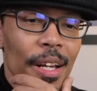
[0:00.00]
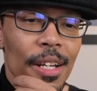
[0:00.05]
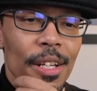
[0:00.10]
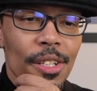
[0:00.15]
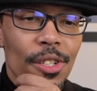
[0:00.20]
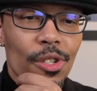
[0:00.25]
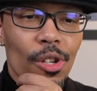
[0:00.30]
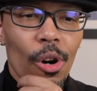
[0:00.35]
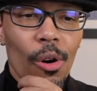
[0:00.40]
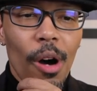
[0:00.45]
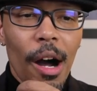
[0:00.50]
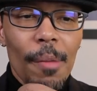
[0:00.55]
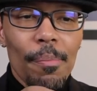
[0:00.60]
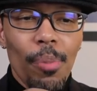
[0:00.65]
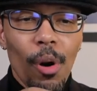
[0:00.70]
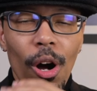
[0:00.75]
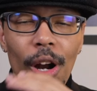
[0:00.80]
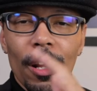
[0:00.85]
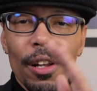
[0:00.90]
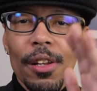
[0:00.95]
So I
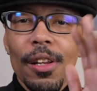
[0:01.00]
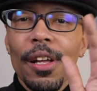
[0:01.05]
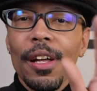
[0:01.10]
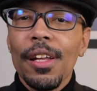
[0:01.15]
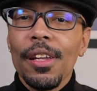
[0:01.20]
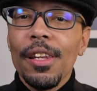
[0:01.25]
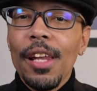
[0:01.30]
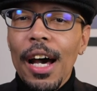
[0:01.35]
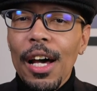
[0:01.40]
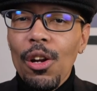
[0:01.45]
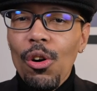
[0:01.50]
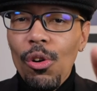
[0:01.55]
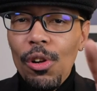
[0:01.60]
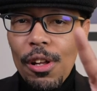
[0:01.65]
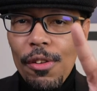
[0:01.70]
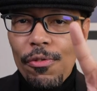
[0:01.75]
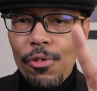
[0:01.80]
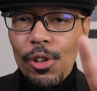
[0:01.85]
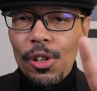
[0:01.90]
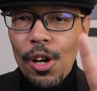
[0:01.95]
bought it not
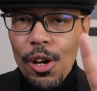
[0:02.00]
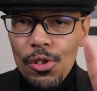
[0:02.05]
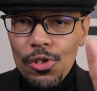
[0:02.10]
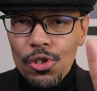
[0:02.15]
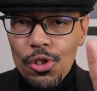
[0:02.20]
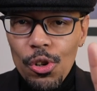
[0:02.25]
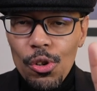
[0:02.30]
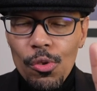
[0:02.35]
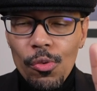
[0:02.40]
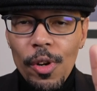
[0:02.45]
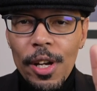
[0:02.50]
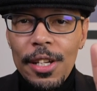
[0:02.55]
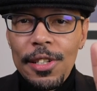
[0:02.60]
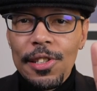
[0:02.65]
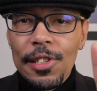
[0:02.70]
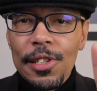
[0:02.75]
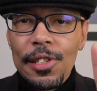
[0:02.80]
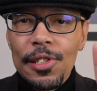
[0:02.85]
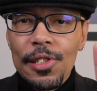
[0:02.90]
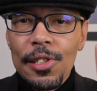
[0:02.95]
only for those two
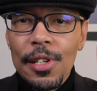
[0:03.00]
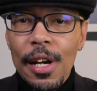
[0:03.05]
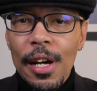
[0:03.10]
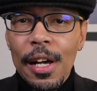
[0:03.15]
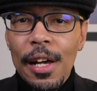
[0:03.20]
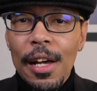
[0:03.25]
reasons,